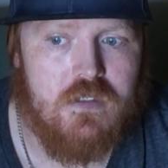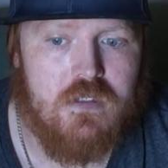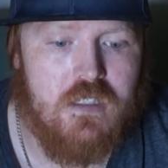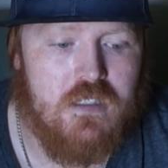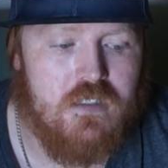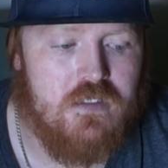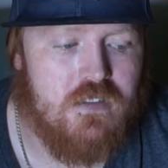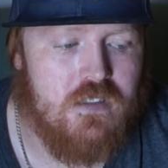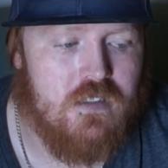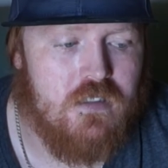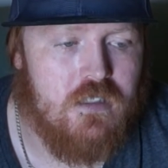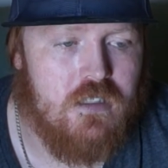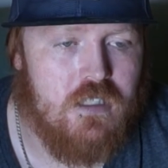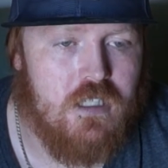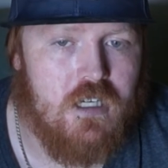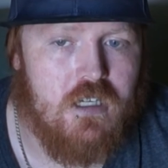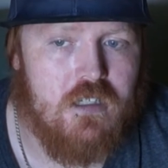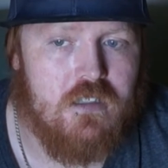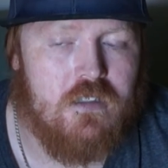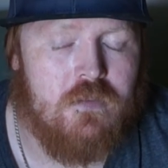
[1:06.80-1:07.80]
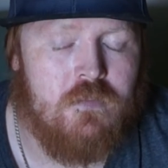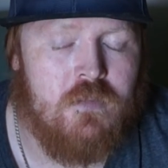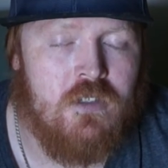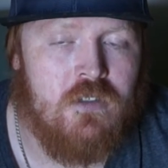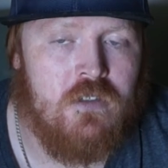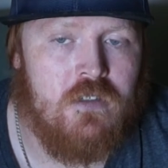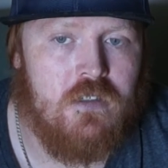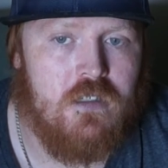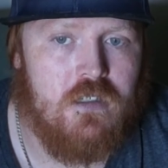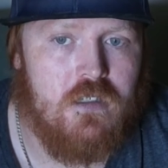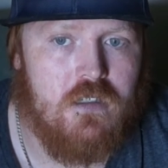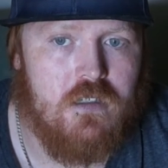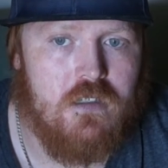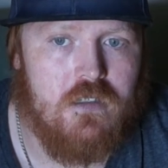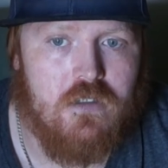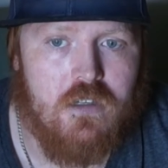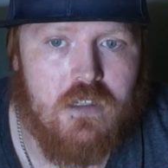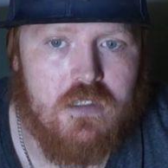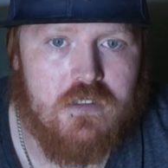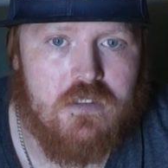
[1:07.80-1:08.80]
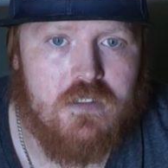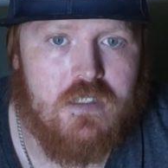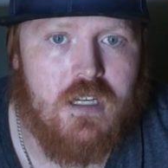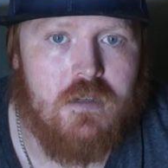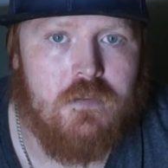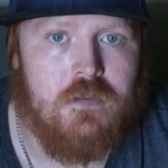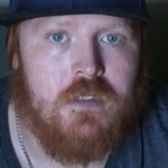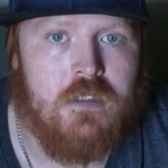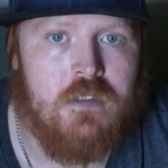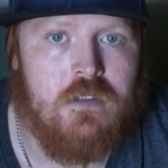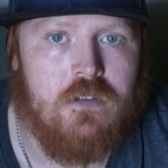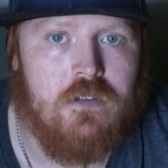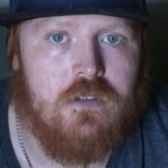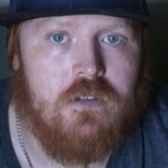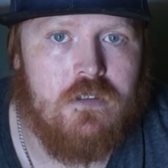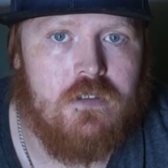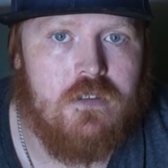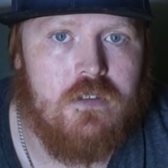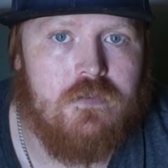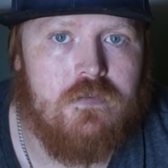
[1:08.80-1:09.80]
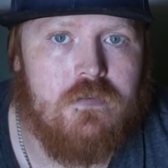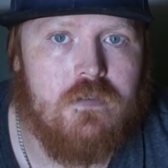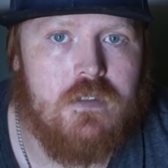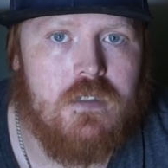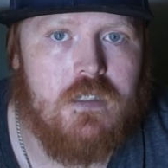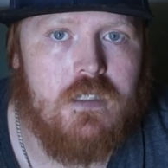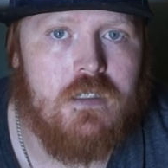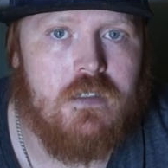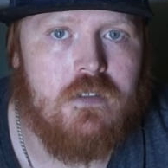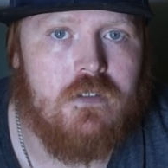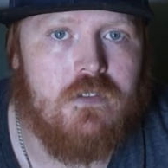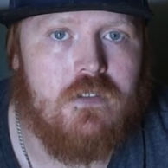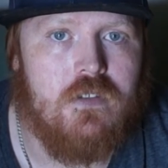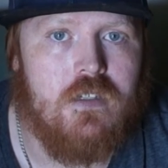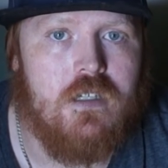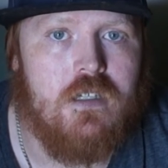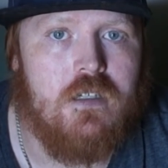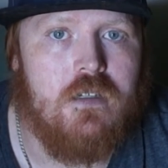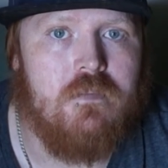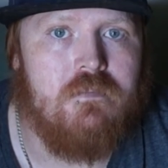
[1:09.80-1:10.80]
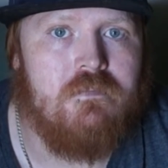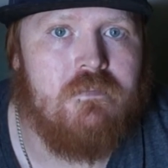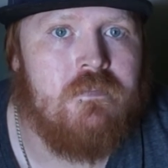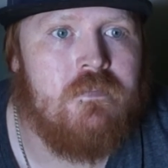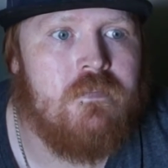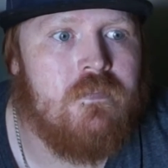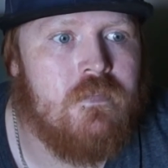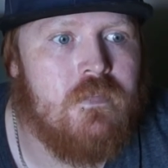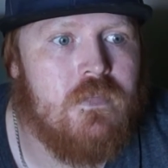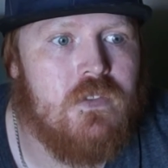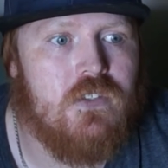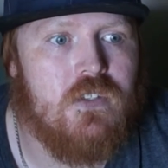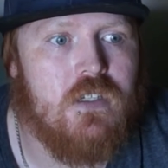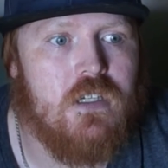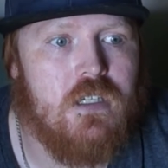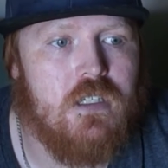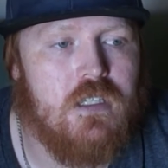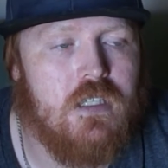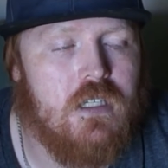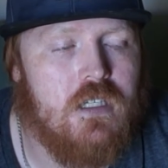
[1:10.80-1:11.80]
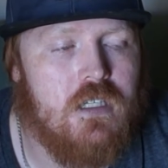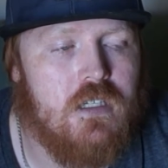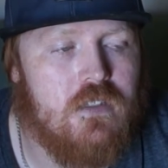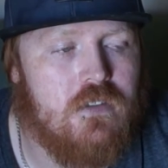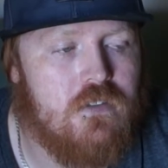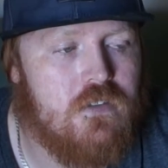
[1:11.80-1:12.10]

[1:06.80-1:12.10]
that's in the art community. I'd like to dabble in a lot of different things. So yeah,